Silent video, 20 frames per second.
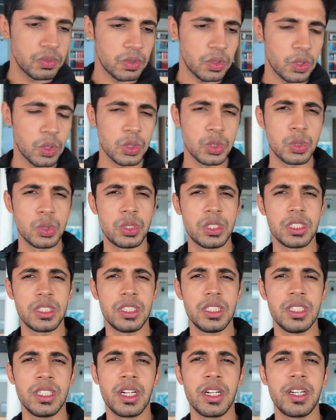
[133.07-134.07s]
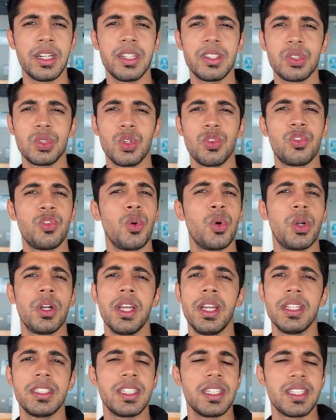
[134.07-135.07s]
close to 1600 so four
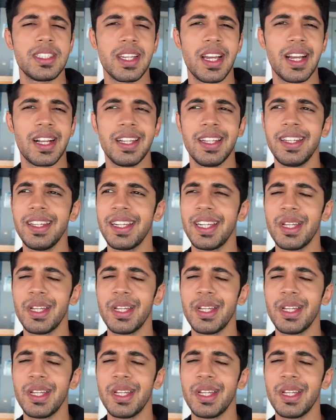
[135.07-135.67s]
days exactly